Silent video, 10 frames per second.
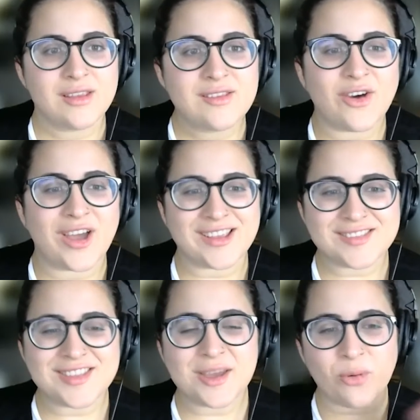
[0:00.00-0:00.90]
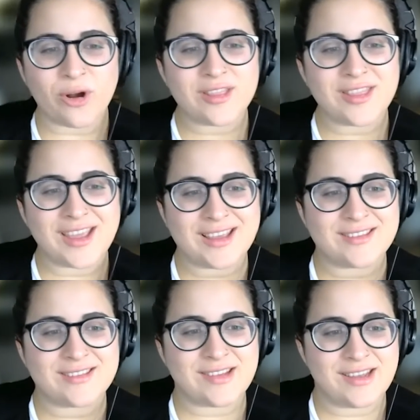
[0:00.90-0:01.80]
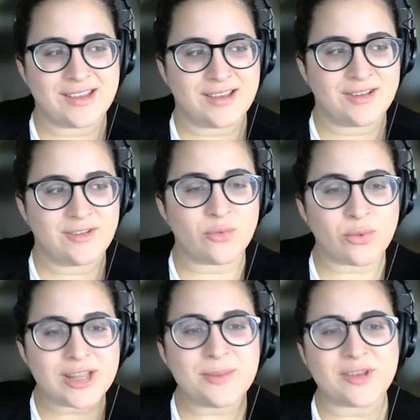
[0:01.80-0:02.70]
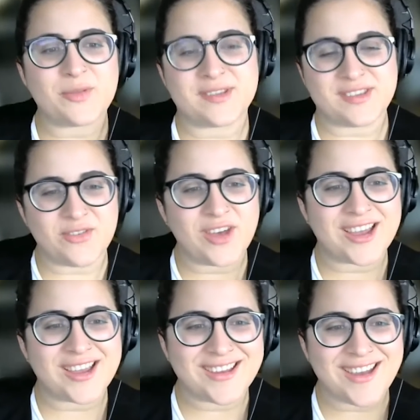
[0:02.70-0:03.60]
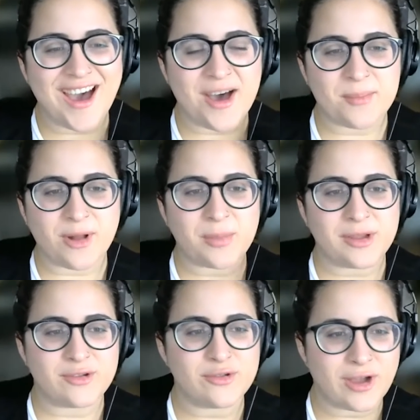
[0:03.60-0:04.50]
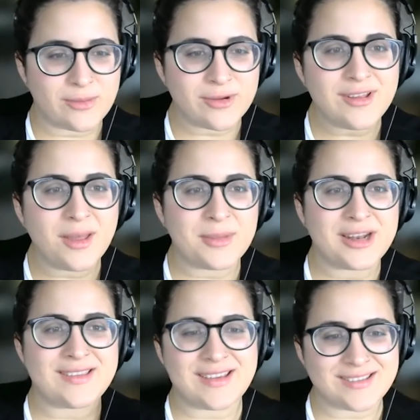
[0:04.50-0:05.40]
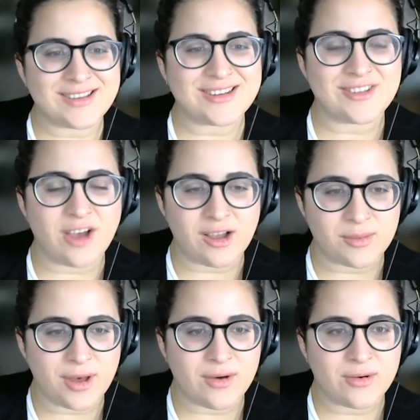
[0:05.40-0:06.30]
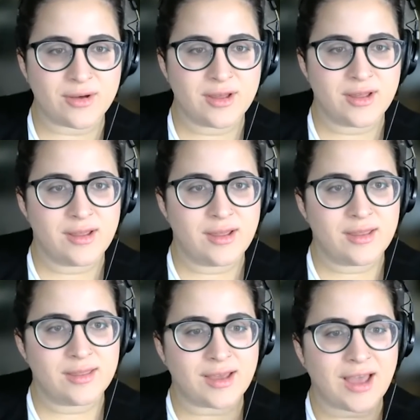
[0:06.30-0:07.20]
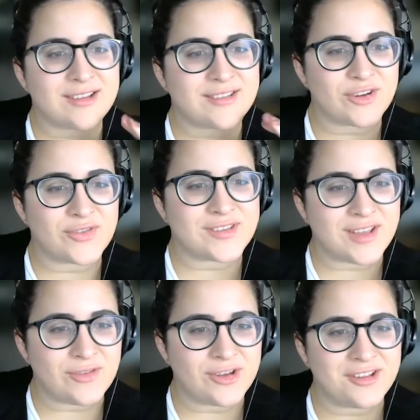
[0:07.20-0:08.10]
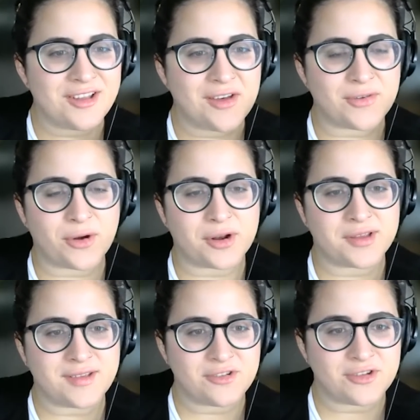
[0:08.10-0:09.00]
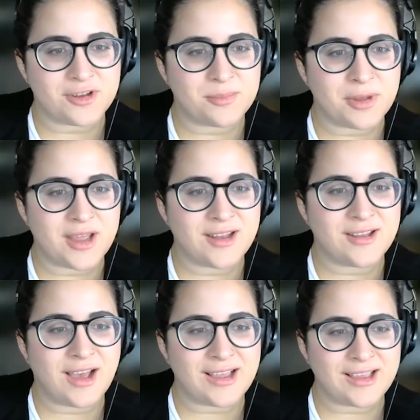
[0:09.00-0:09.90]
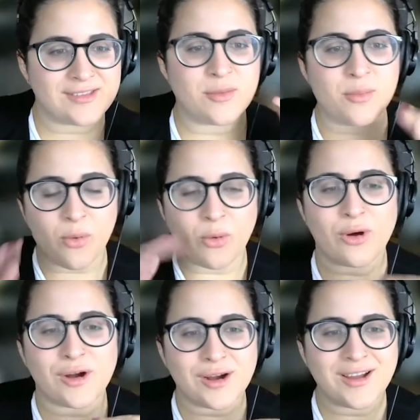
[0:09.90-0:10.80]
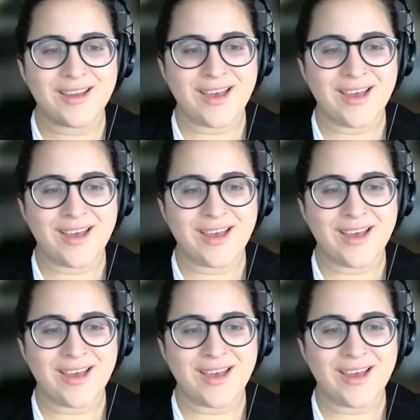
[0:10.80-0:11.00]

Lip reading: So I guess the important thing is to really be specific, not be too general. I mean, it's easy to talk about the kind of surface level of your organization, but I guess the more